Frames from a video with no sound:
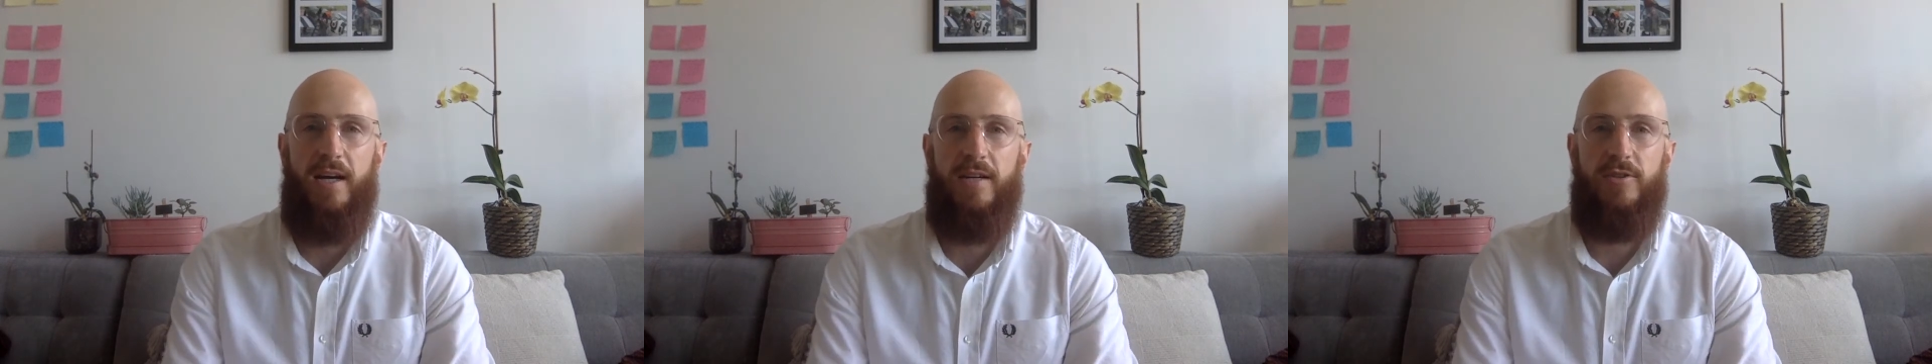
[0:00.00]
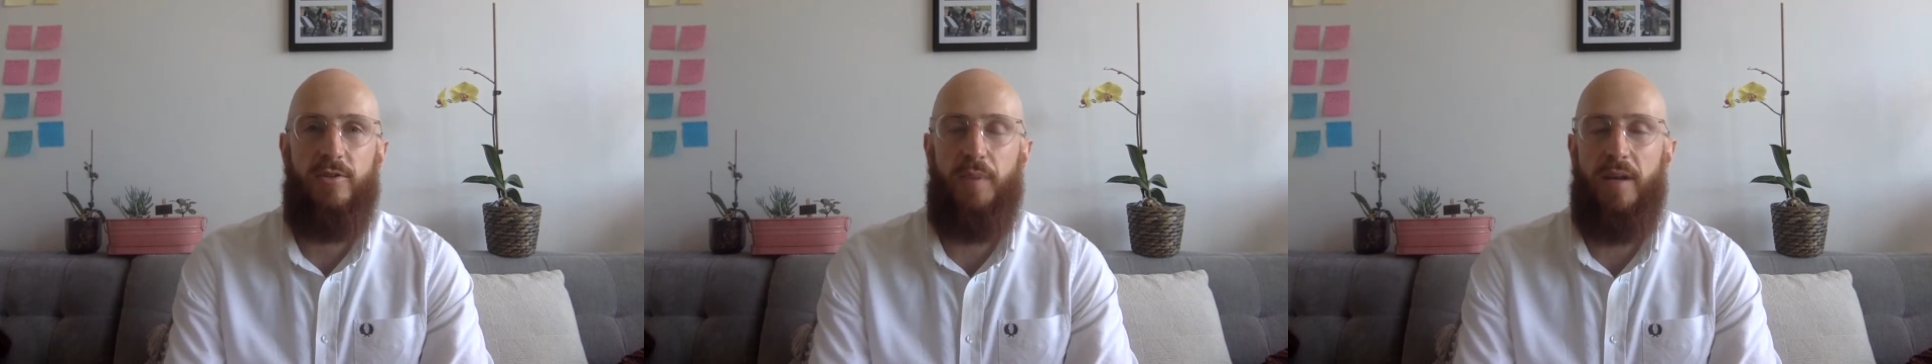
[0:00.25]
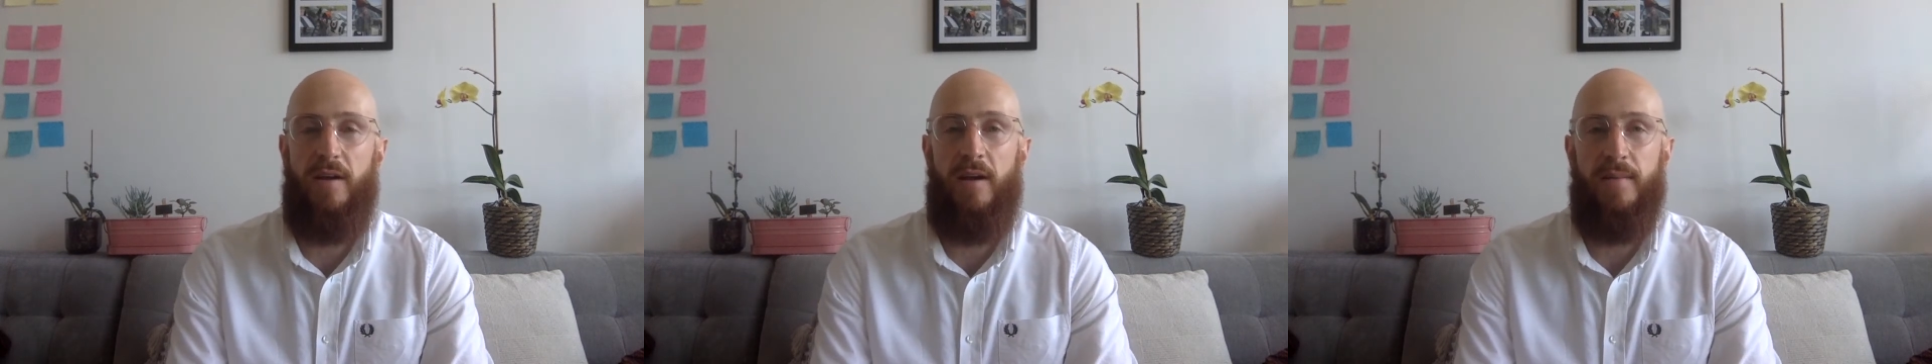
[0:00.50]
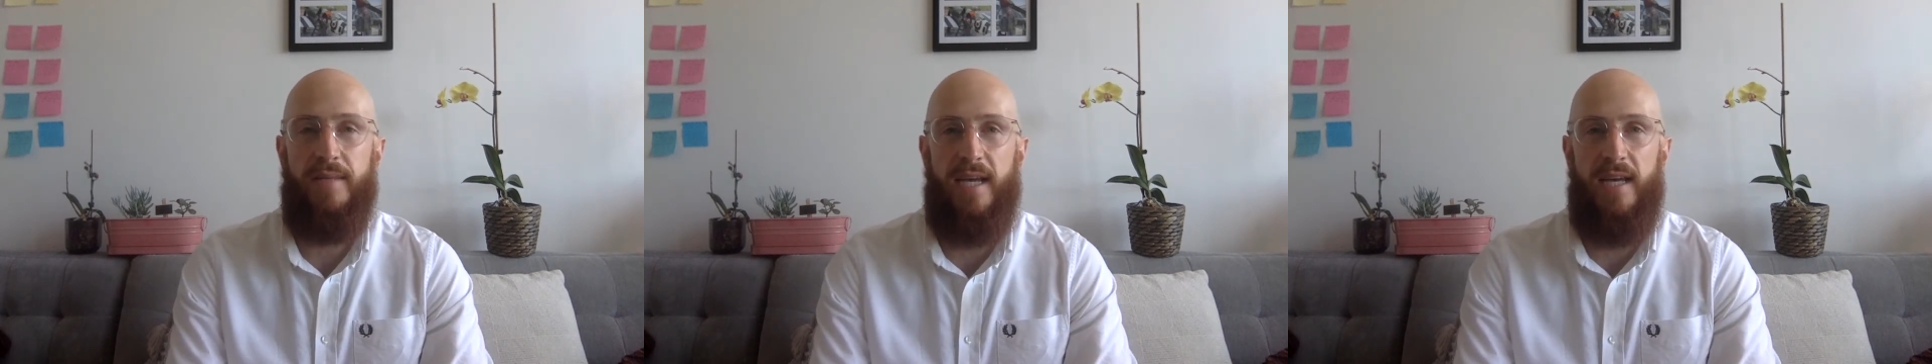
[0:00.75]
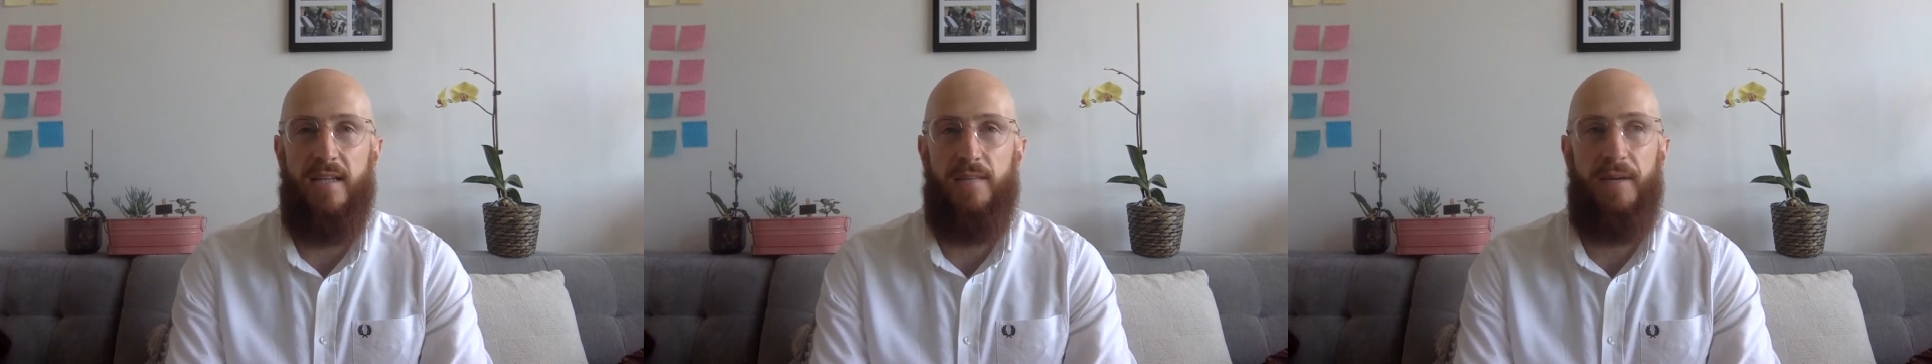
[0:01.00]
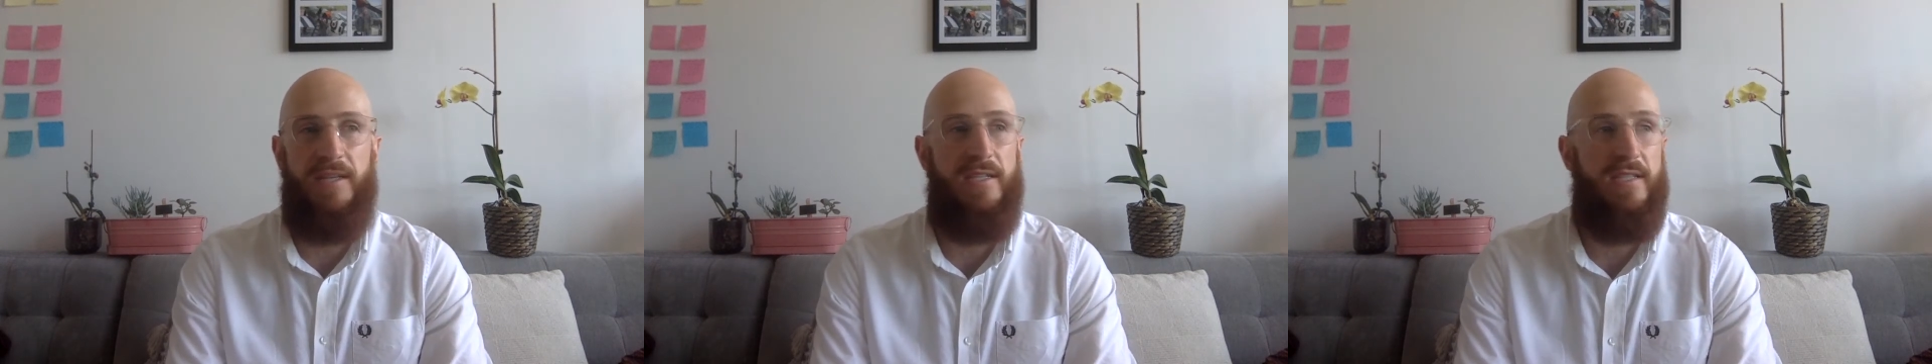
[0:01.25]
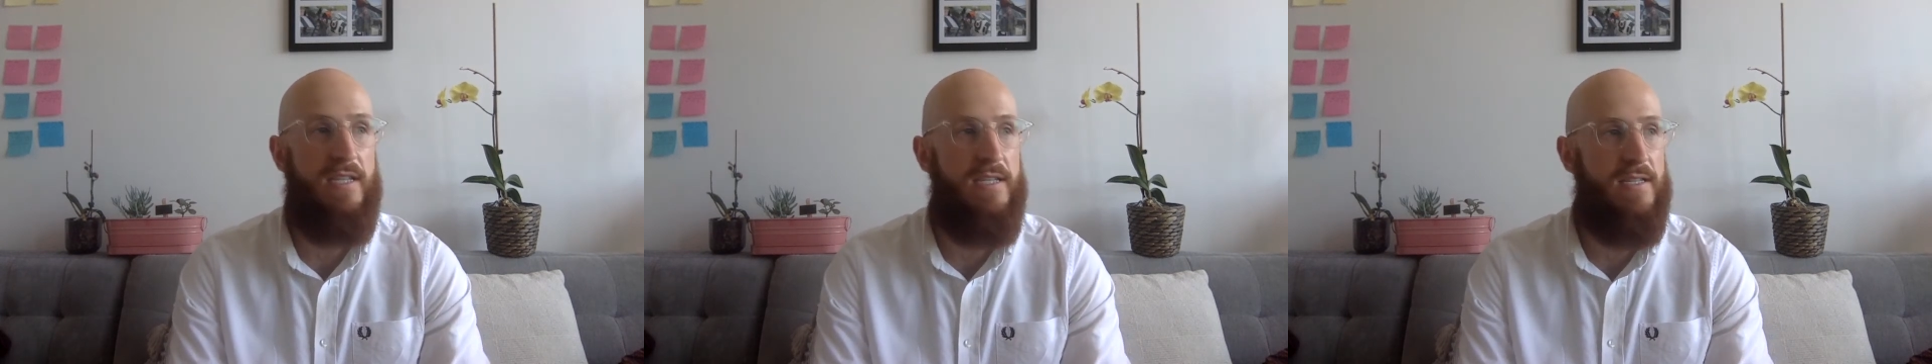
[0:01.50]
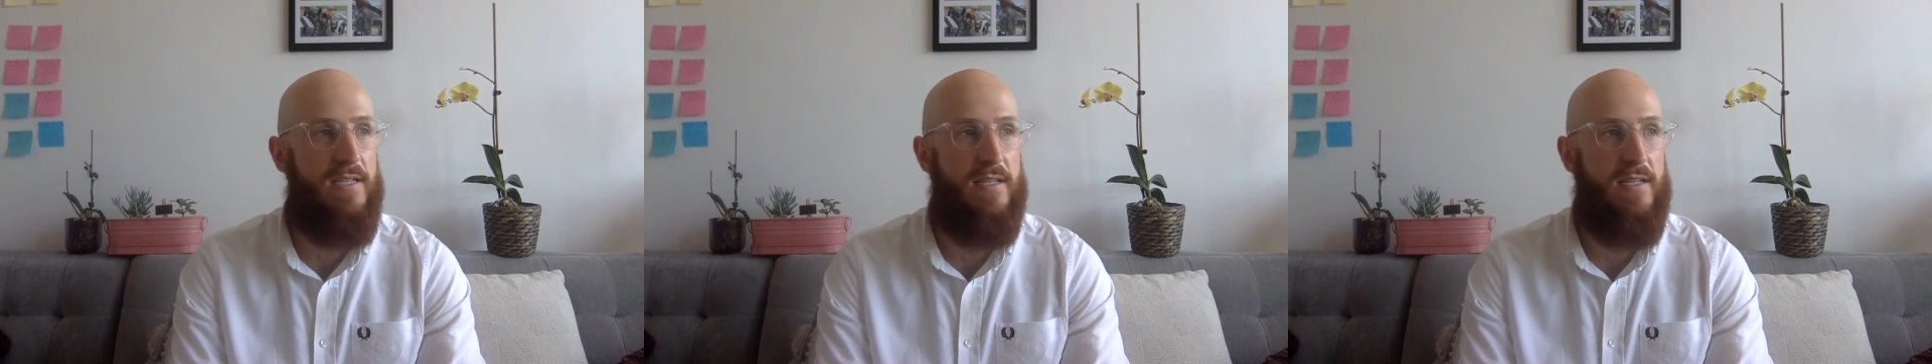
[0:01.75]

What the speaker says: Just been an update, especially since